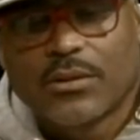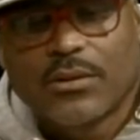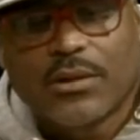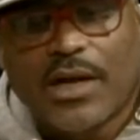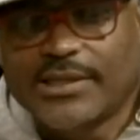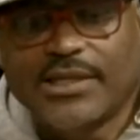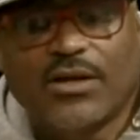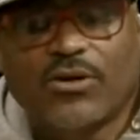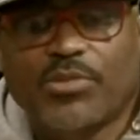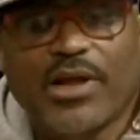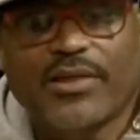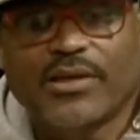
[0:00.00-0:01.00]
I tell the
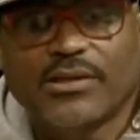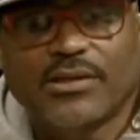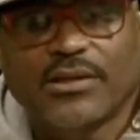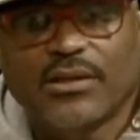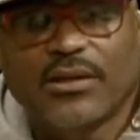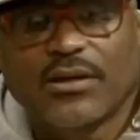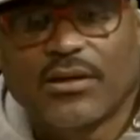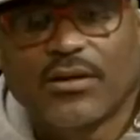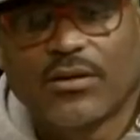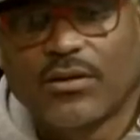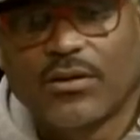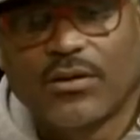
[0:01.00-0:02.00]
brothers,
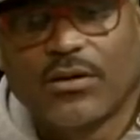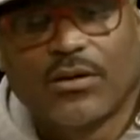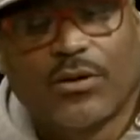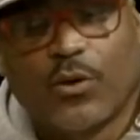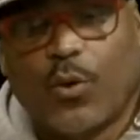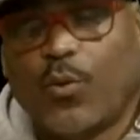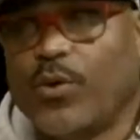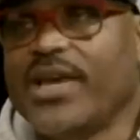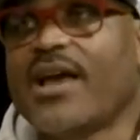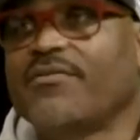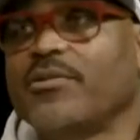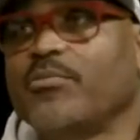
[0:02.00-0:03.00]
we
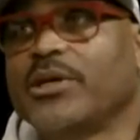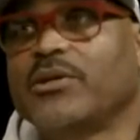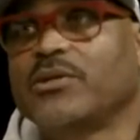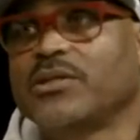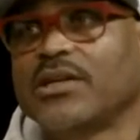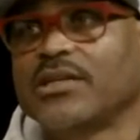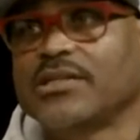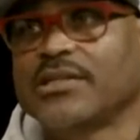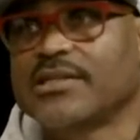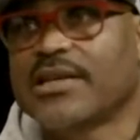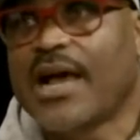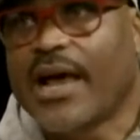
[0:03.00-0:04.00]
haven't built a
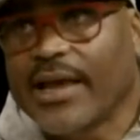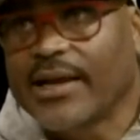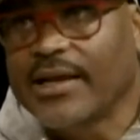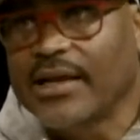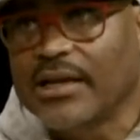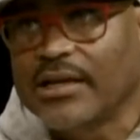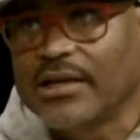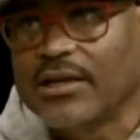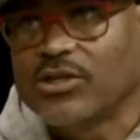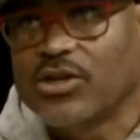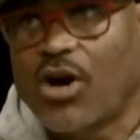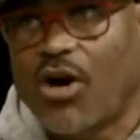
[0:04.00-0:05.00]
society
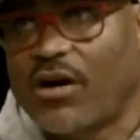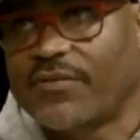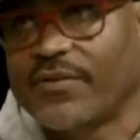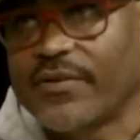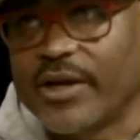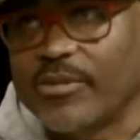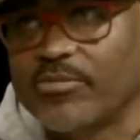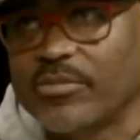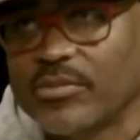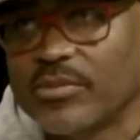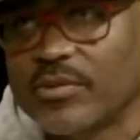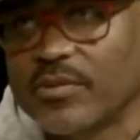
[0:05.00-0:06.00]
to offer them
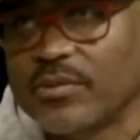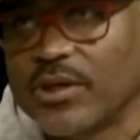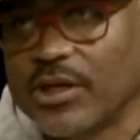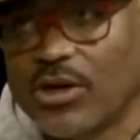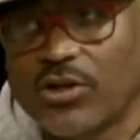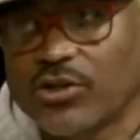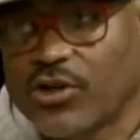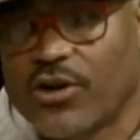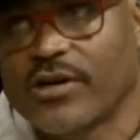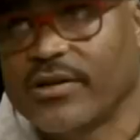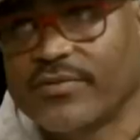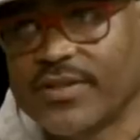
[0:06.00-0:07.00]
an
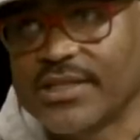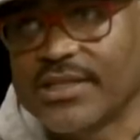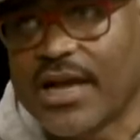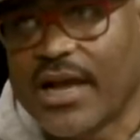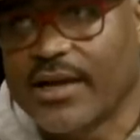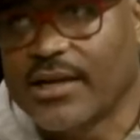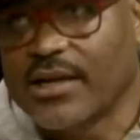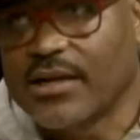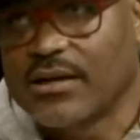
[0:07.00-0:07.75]
alternative society.